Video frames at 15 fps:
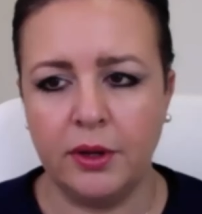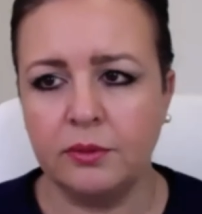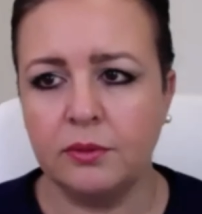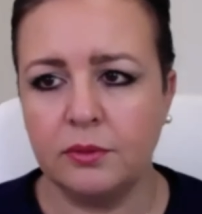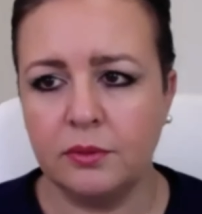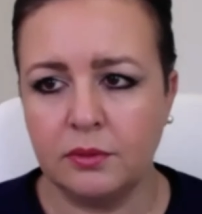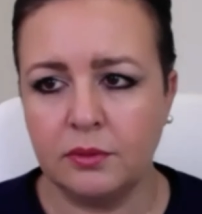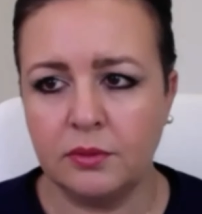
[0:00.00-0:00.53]

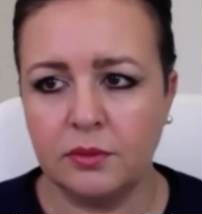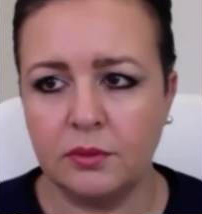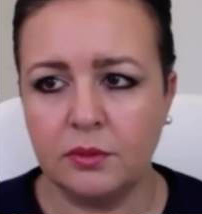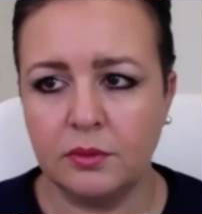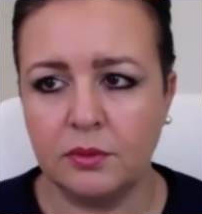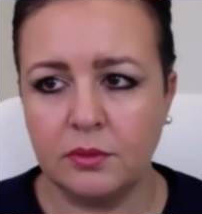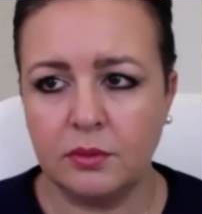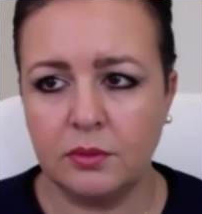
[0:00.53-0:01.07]
mainly because
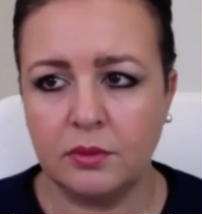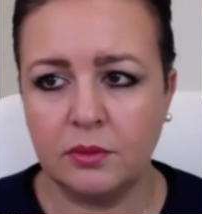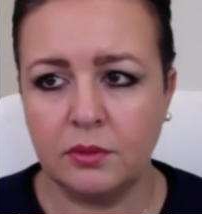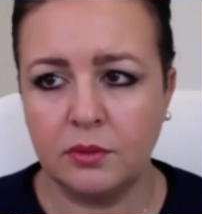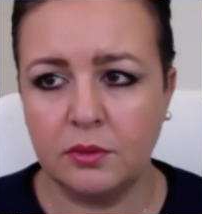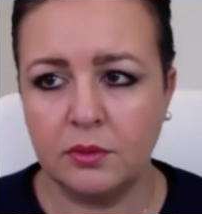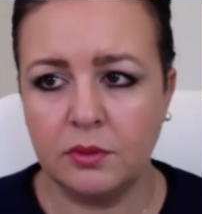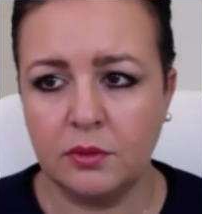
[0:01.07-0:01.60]
the
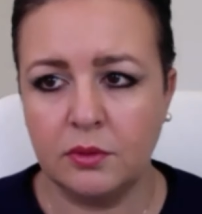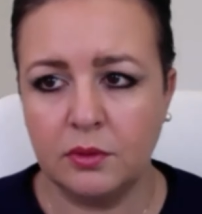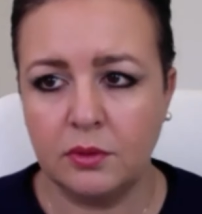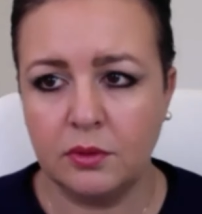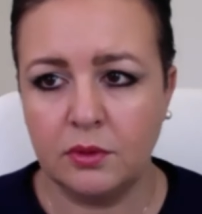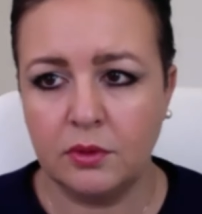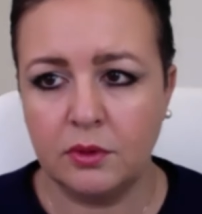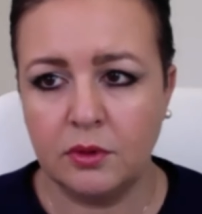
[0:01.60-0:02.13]

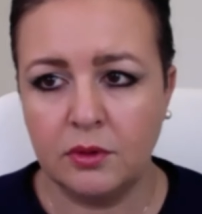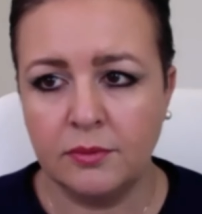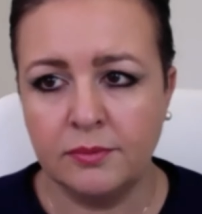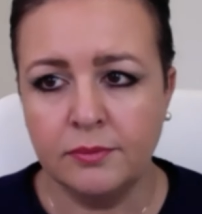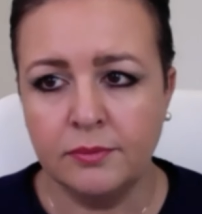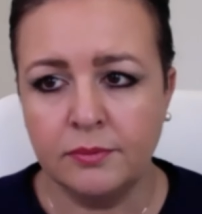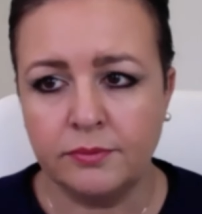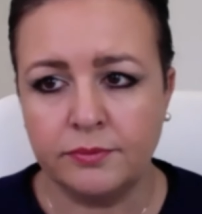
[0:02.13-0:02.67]
the general